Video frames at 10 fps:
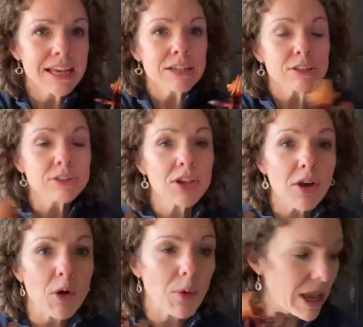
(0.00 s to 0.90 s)

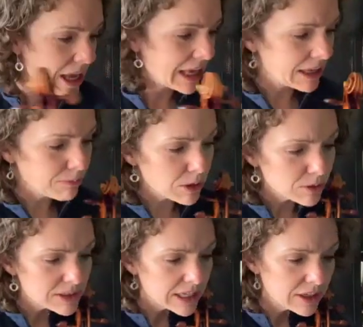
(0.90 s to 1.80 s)
So, in
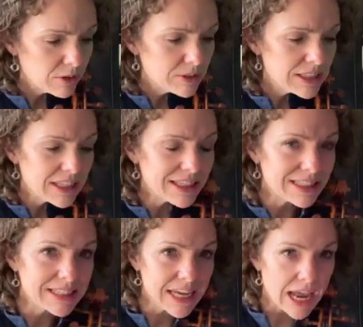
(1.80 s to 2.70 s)
music, you see the
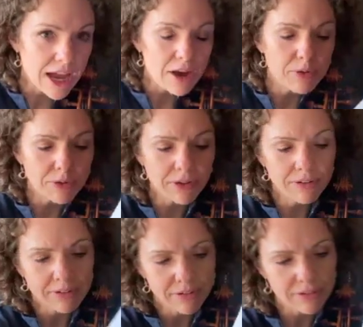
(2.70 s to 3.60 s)
down,
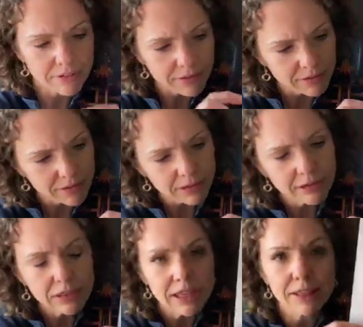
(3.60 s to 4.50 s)

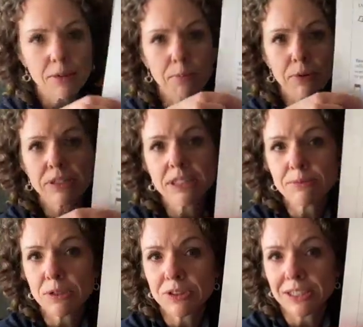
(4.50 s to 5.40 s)
in the printed
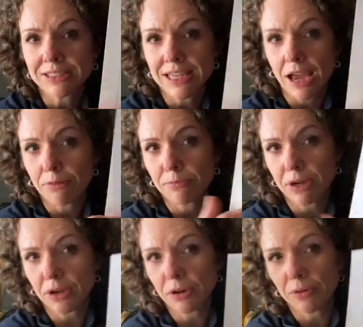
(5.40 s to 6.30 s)
music, down
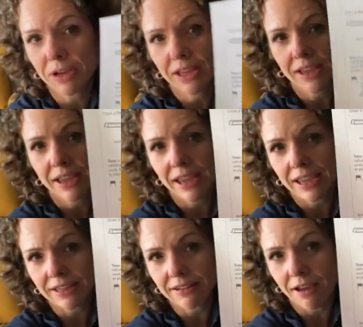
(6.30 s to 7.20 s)
bow
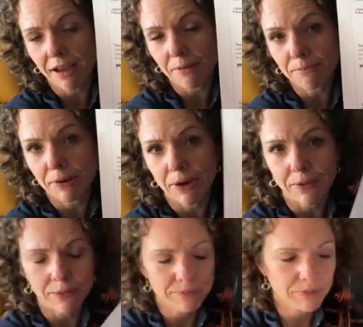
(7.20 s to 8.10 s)
and up
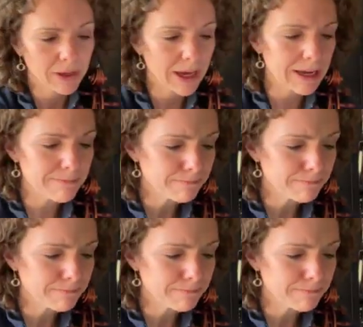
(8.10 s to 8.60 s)
bow, okay?